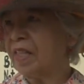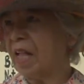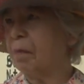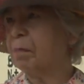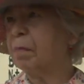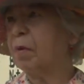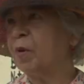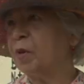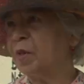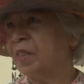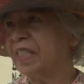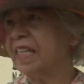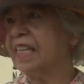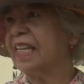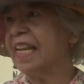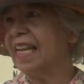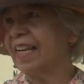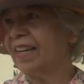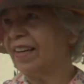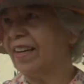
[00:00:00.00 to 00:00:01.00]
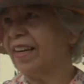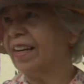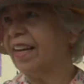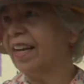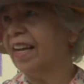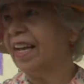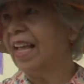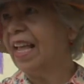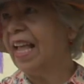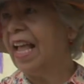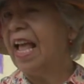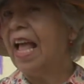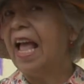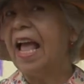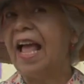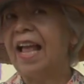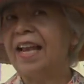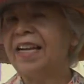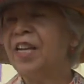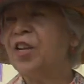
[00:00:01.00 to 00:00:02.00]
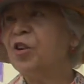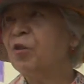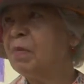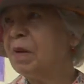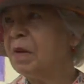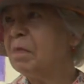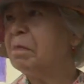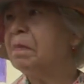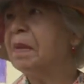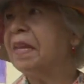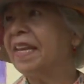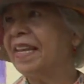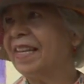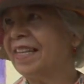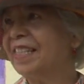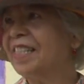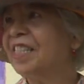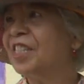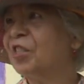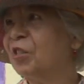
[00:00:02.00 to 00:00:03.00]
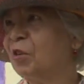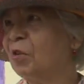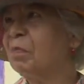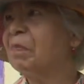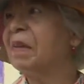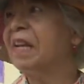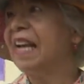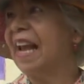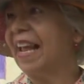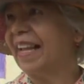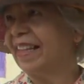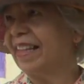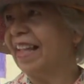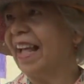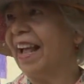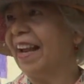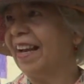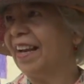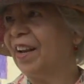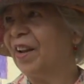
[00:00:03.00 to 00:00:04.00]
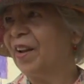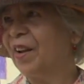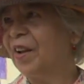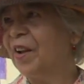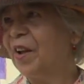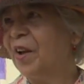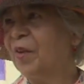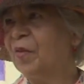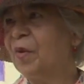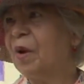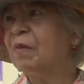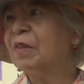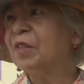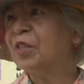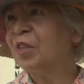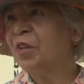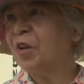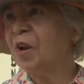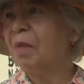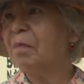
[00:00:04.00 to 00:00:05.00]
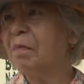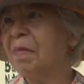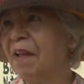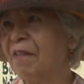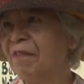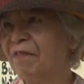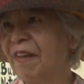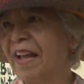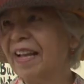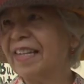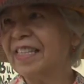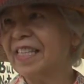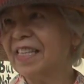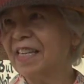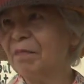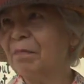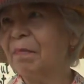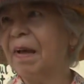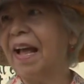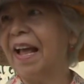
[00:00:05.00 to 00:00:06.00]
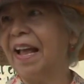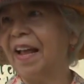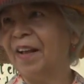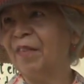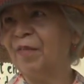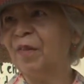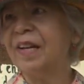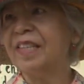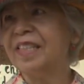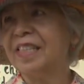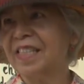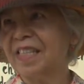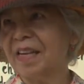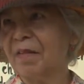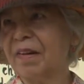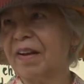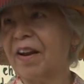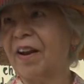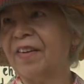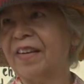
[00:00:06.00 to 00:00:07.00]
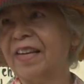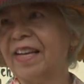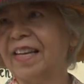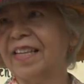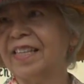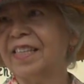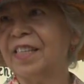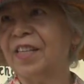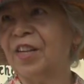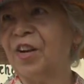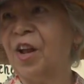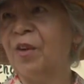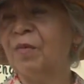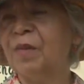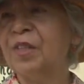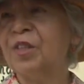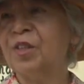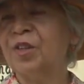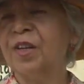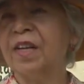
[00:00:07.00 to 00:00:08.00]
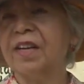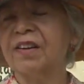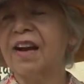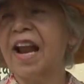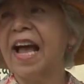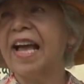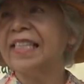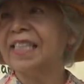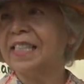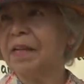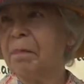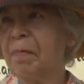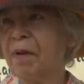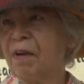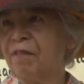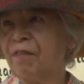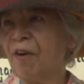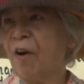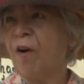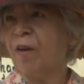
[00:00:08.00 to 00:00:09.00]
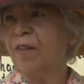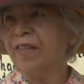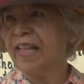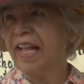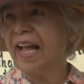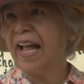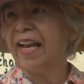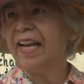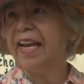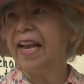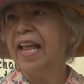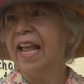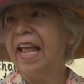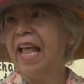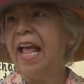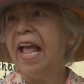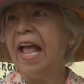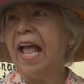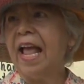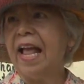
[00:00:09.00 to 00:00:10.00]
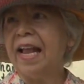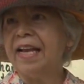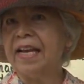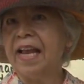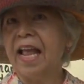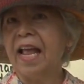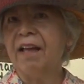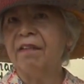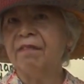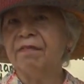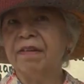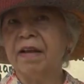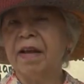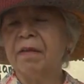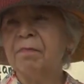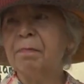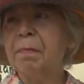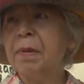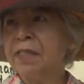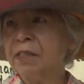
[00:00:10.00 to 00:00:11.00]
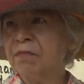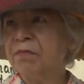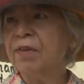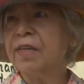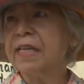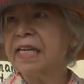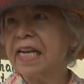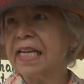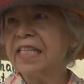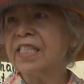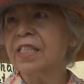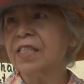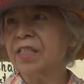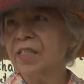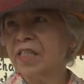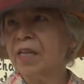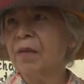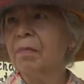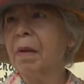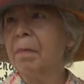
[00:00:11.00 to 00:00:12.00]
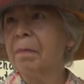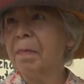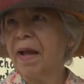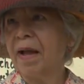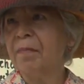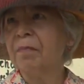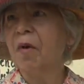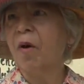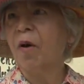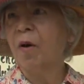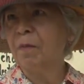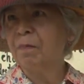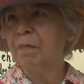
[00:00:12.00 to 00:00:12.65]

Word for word: that polluted area. And human beings should be like that, where we should not be affected by what's surrounding us. You know, we should rise above all that and have a peaceful relationship among all